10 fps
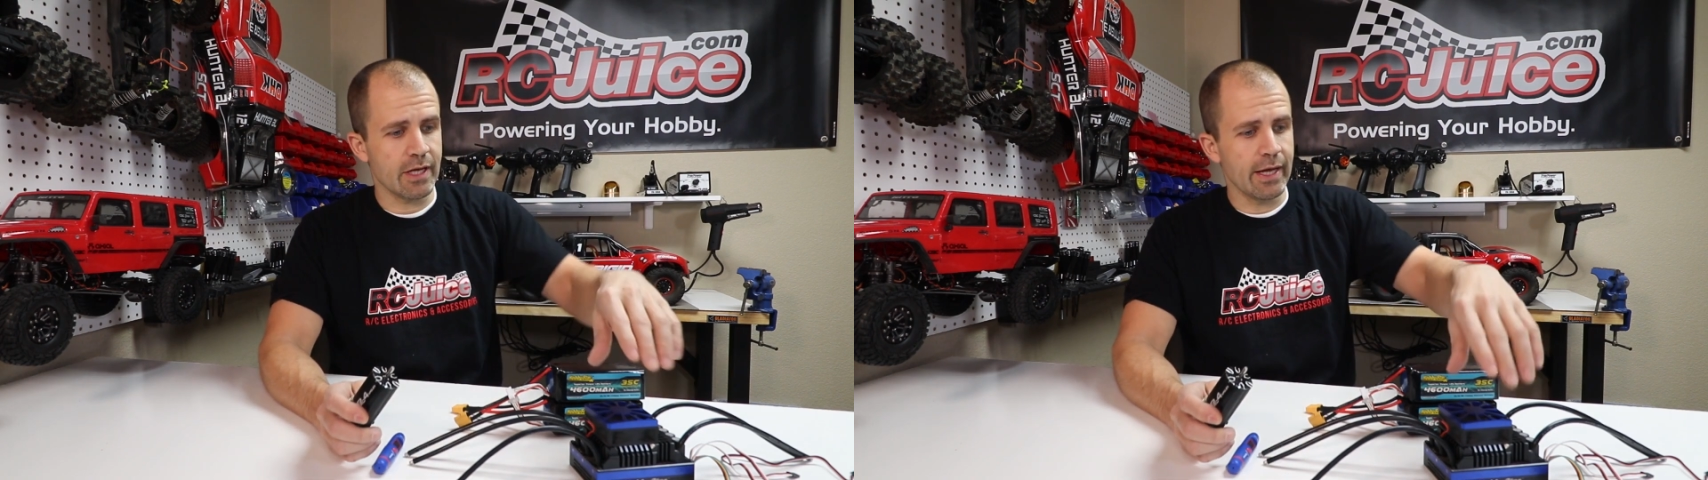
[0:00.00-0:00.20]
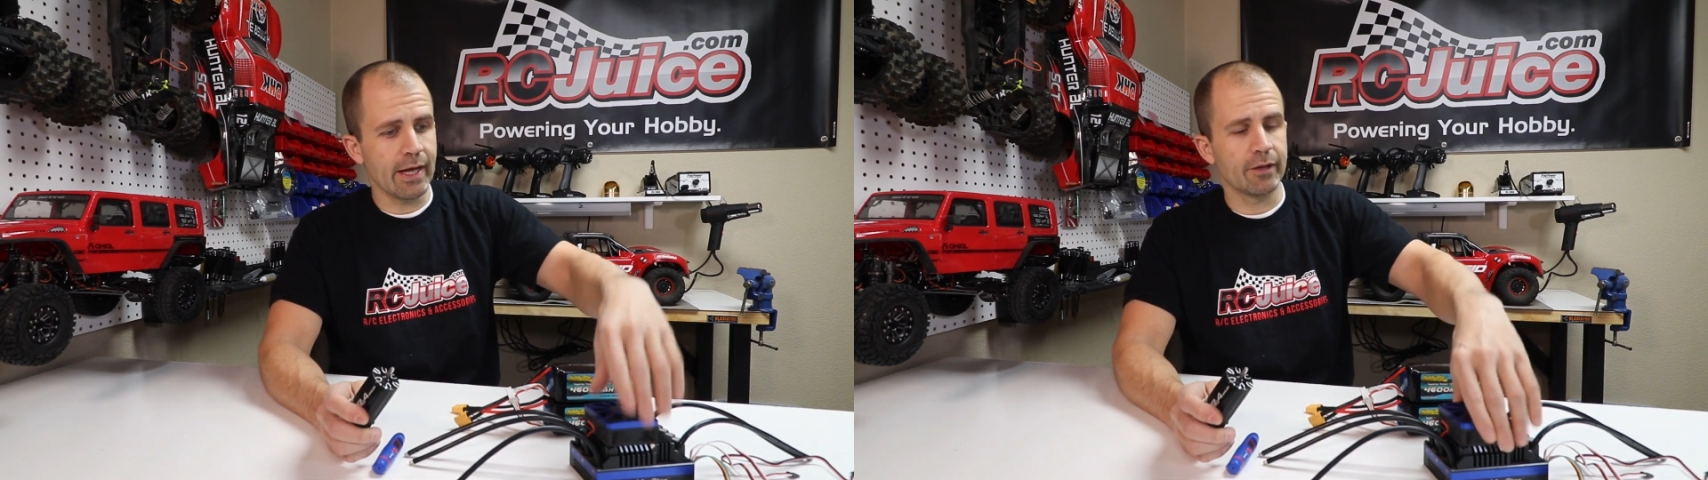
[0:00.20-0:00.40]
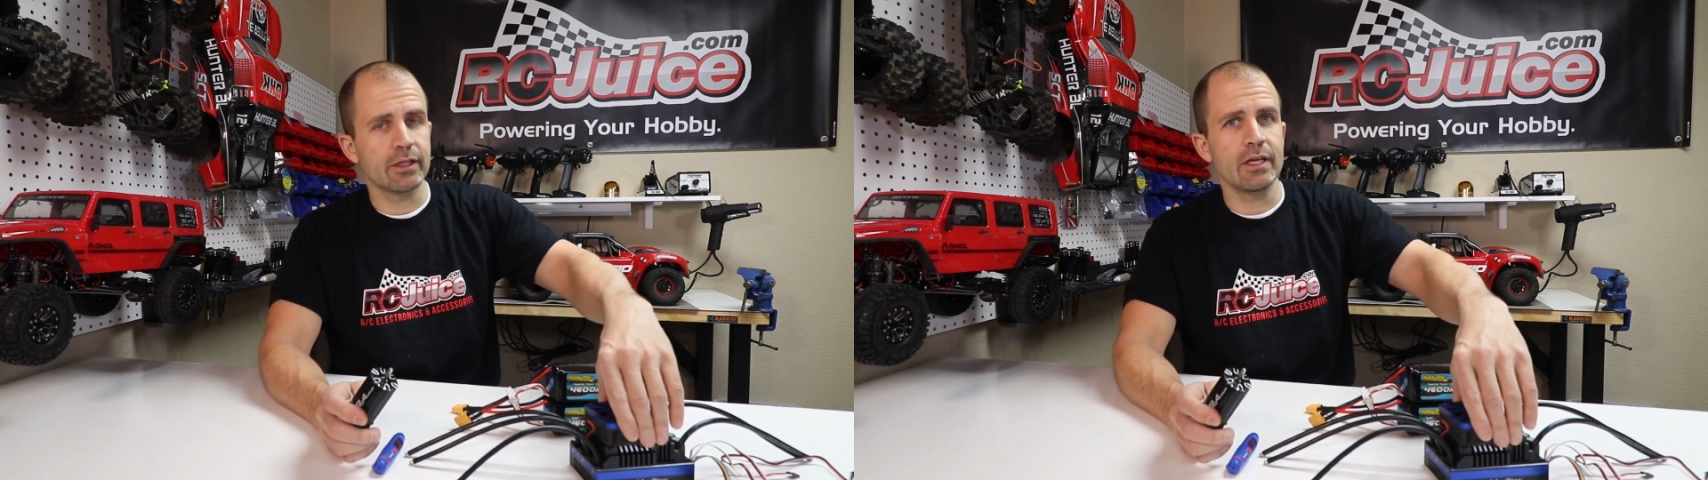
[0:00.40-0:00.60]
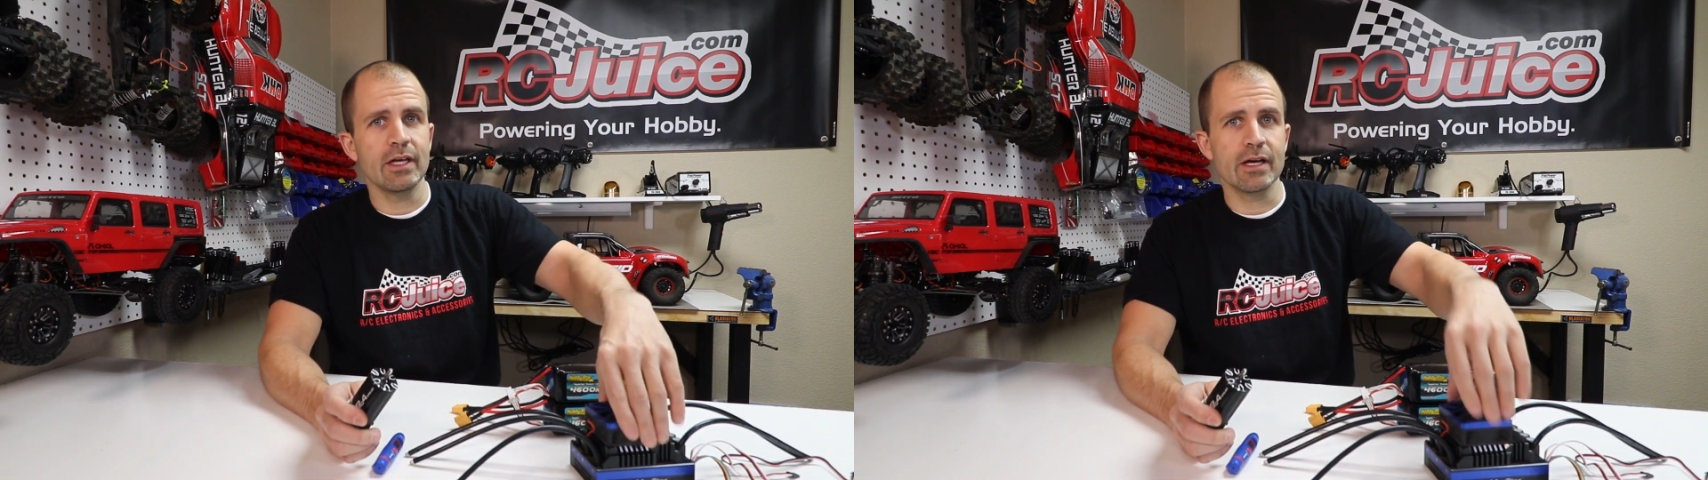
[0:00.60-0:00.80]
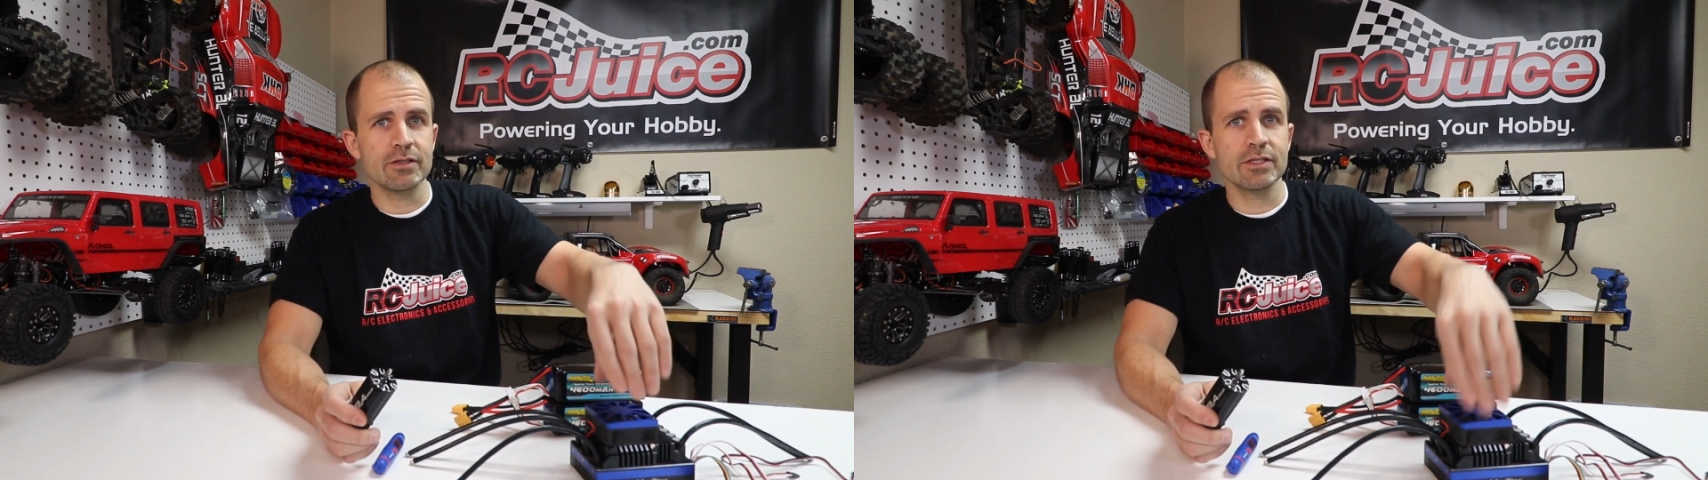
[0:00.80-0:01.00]
take out
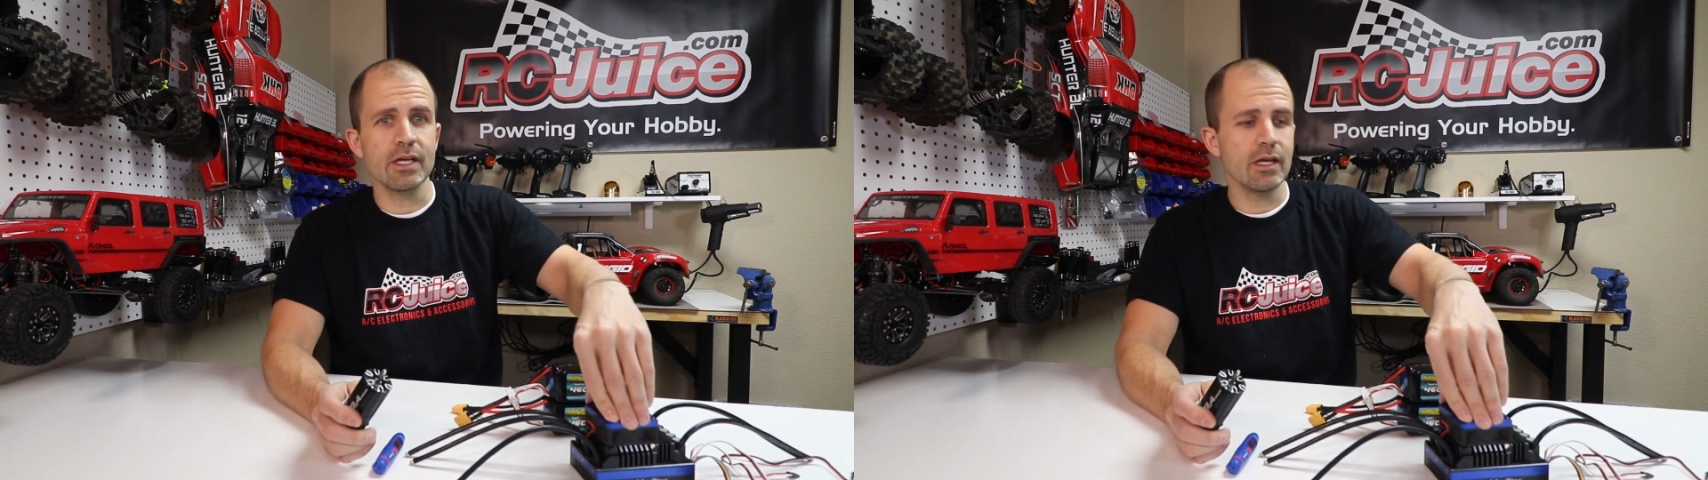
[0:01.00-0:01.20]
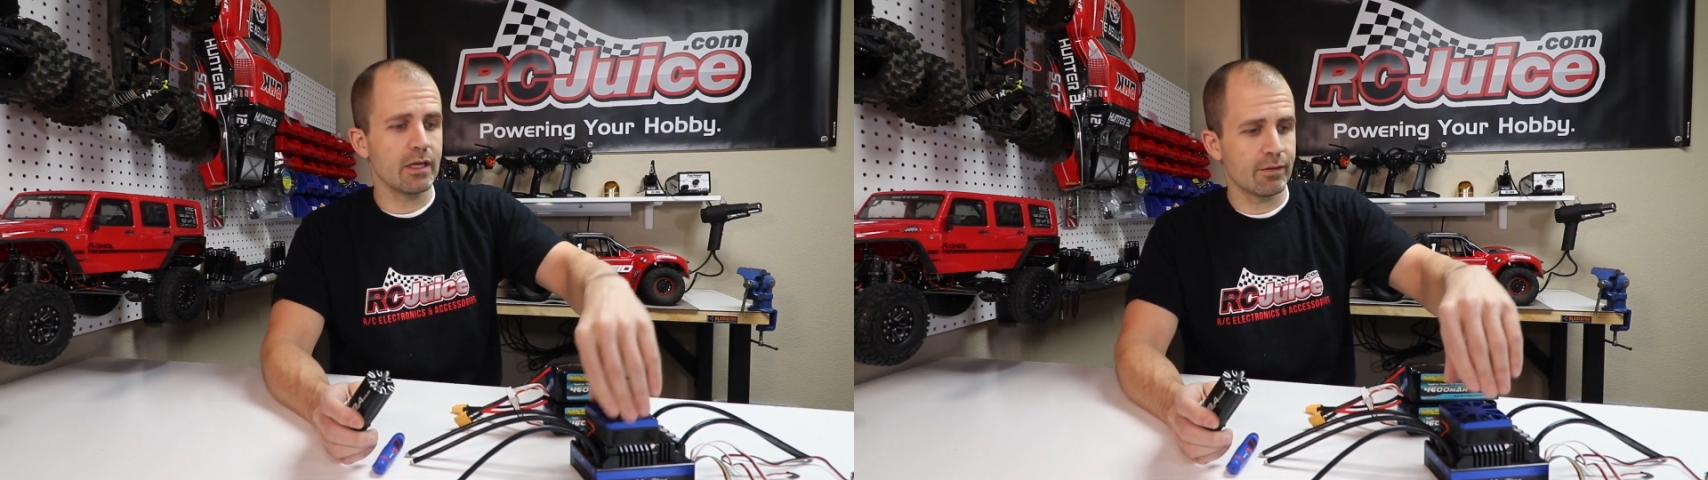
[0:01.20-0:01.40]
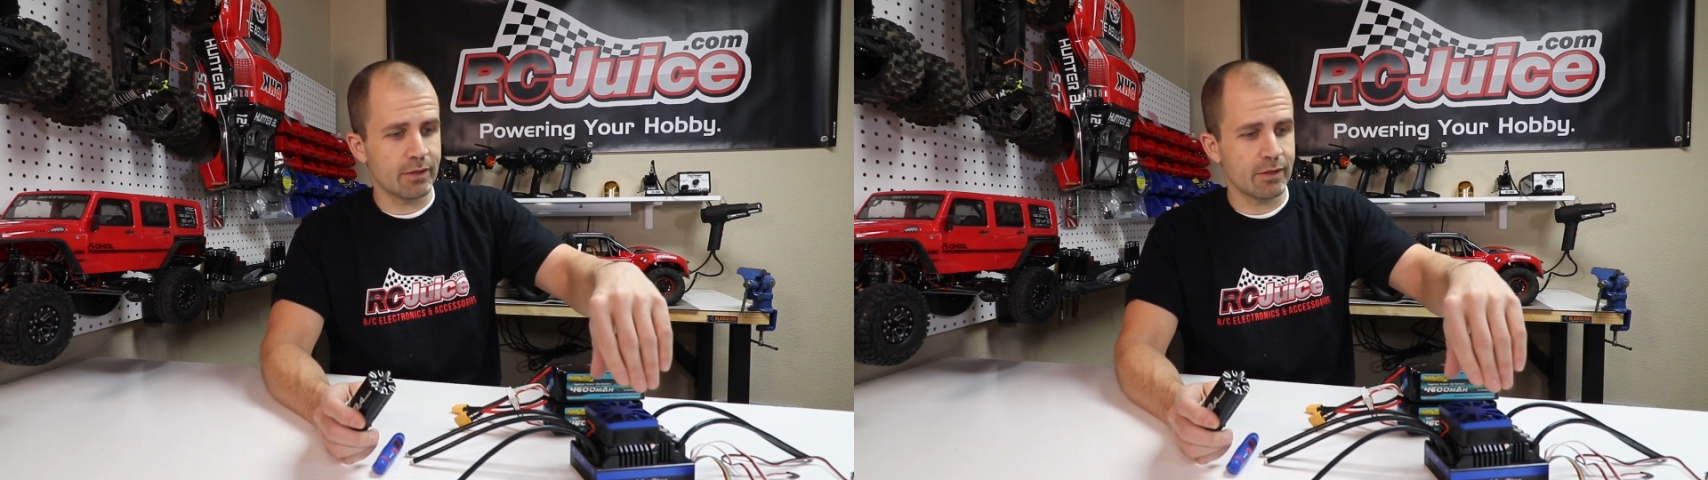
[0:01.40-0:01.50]
the ESC.